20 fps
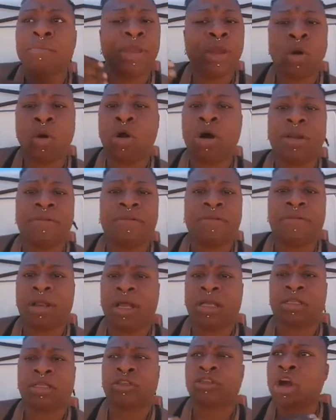be
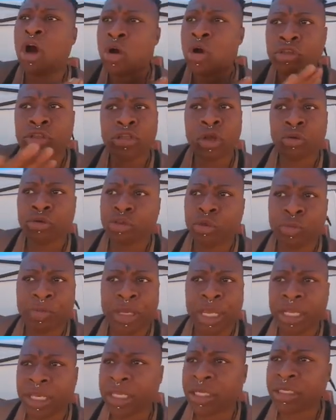on no social
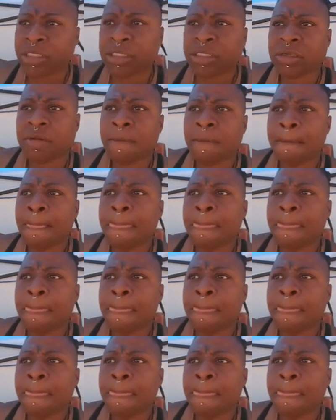medias.